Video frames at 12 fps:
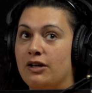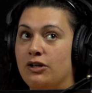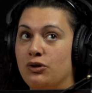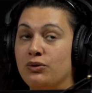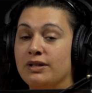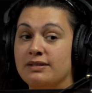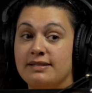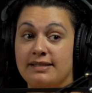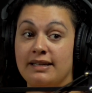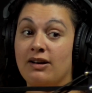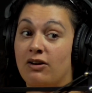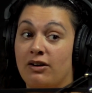You can
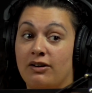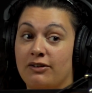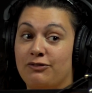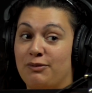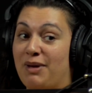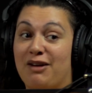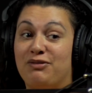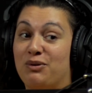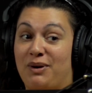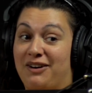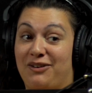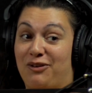see Ararat from
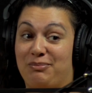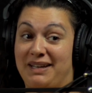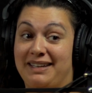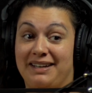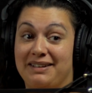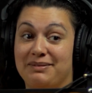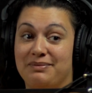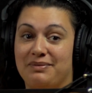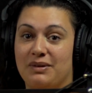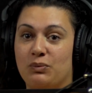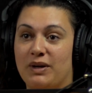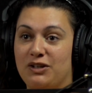everywhere in Armenia.
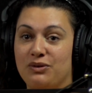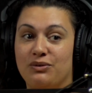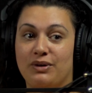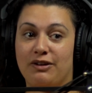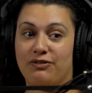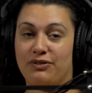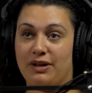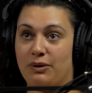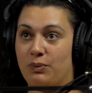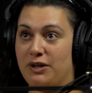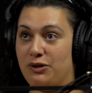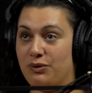When you if you,
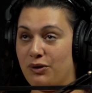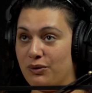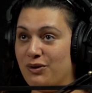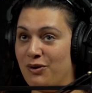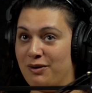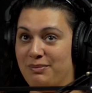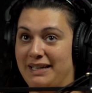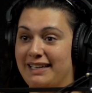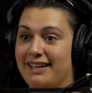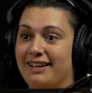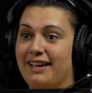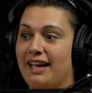when you go to
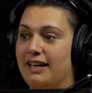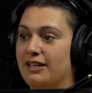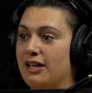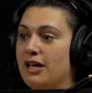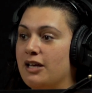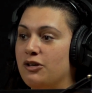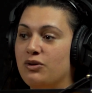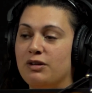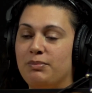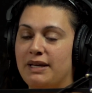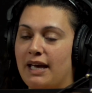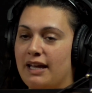Armenia and you
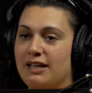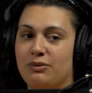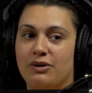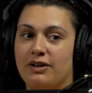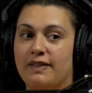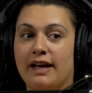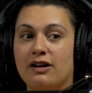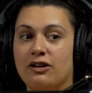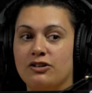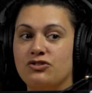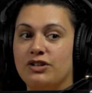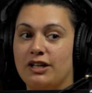could be anywhere in that
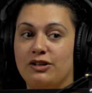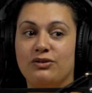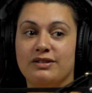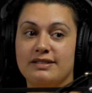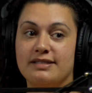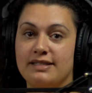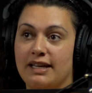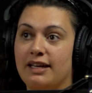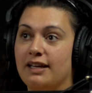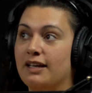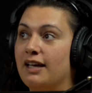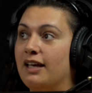country and you can
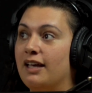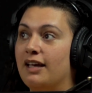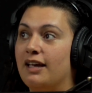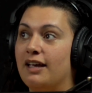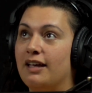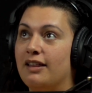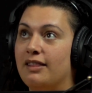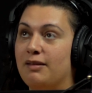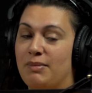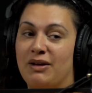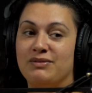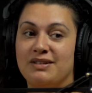see the
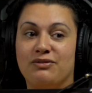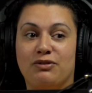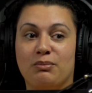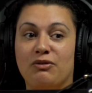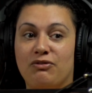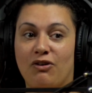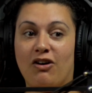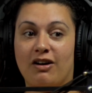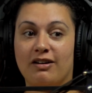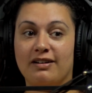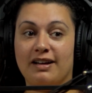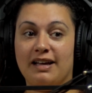mountain from
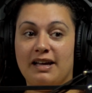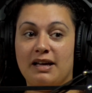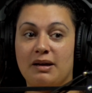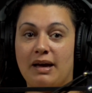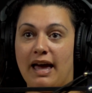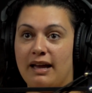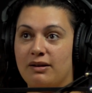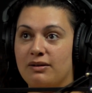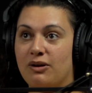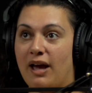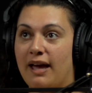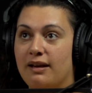afar
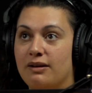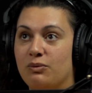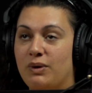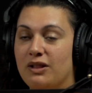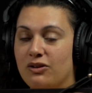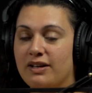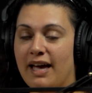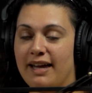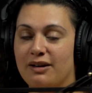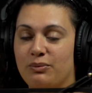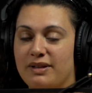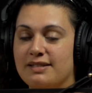and and we look at
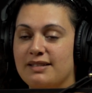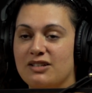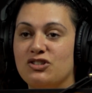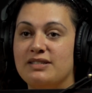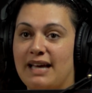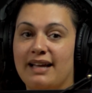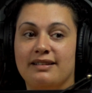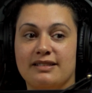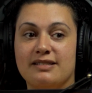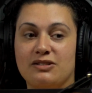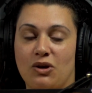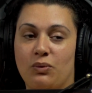it with such
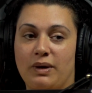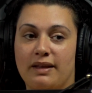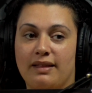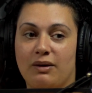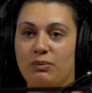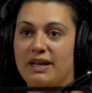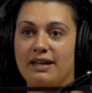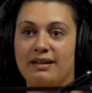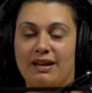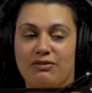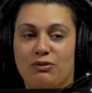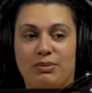sadness knowing that we can
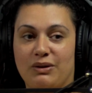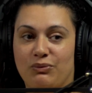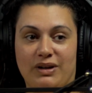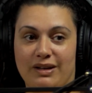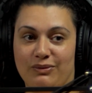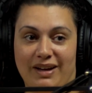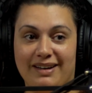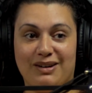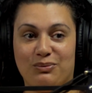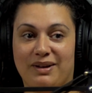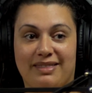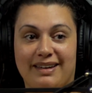never be
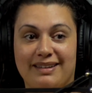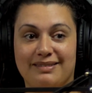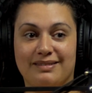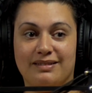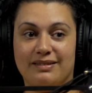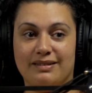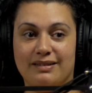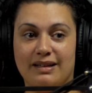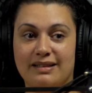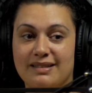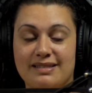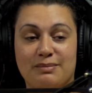reunited with it
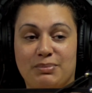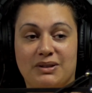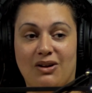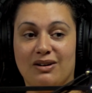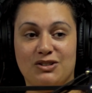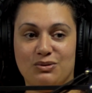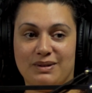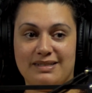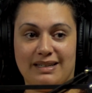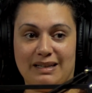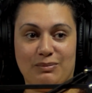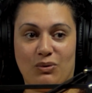it doesn't belong to us
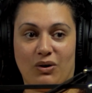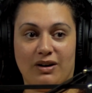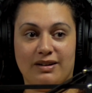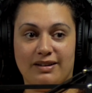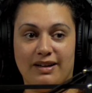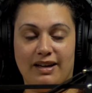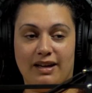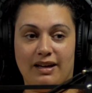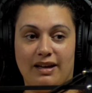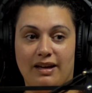anymore right.